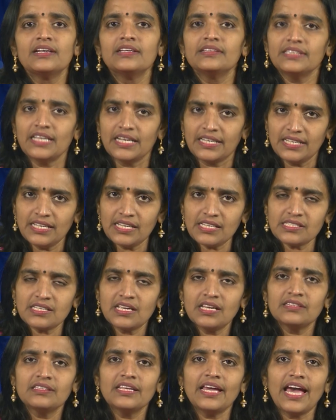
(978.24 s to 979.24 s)
That is,
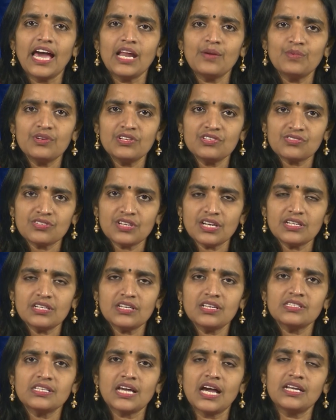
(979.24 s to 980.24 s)
the
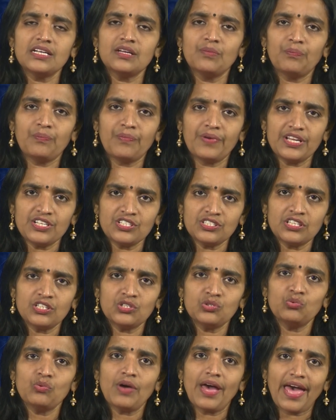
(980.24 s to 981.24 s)
administrators under pressure
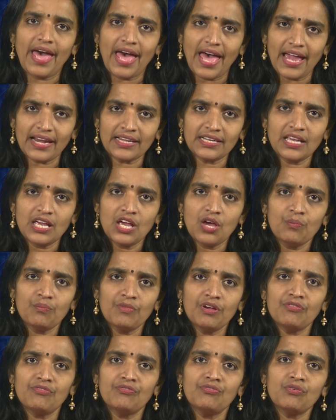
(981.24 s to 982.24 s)
to act
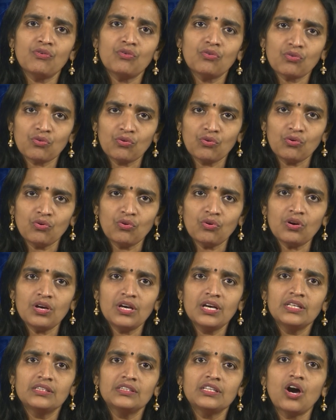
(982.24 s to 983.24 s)
may forego
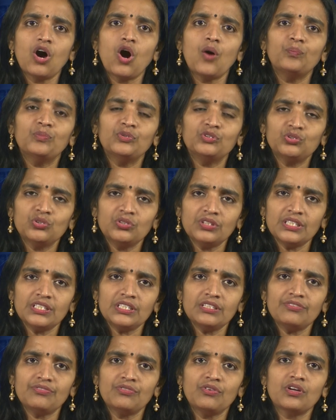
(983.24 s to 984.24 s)
the
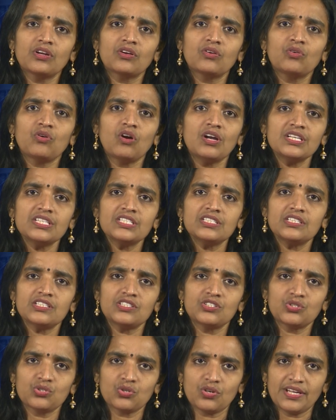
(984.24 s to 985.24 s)
opportunity for conscious
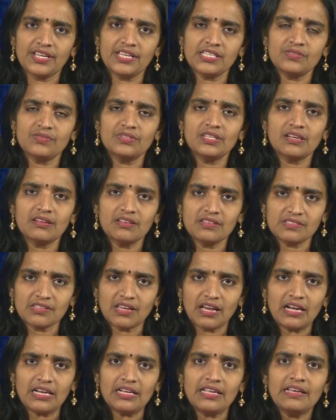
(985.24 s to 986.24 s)
choice, with the
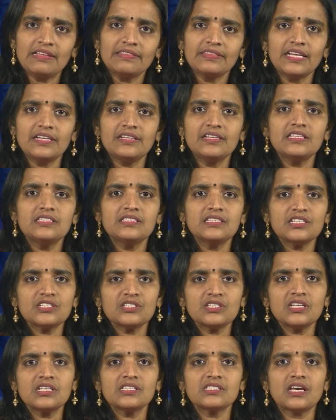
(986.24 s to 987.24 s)
result that
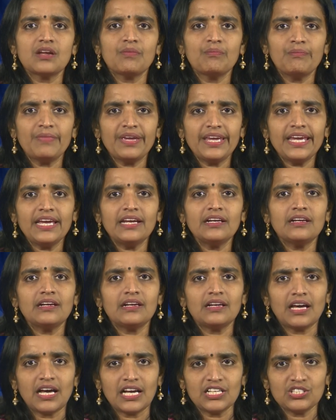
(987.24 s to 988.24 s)
decisions are made
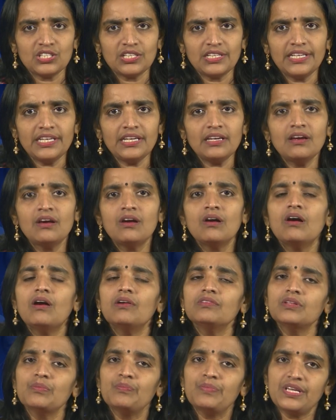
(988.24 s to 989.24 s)
largely
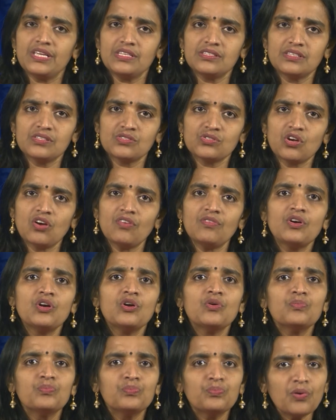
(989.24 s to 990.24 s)
on the basis of
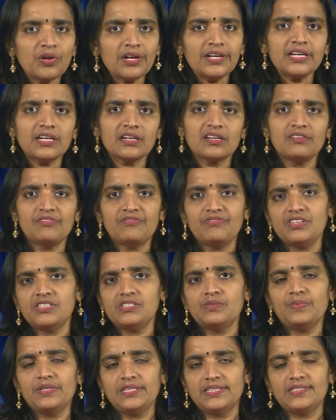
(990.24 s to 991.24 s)
political
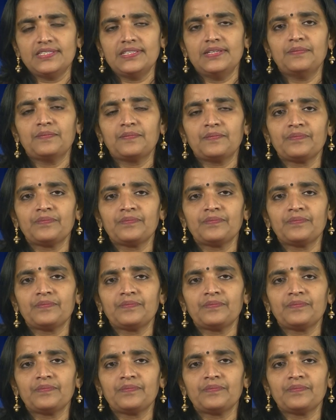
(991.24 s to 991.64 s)
feasibility.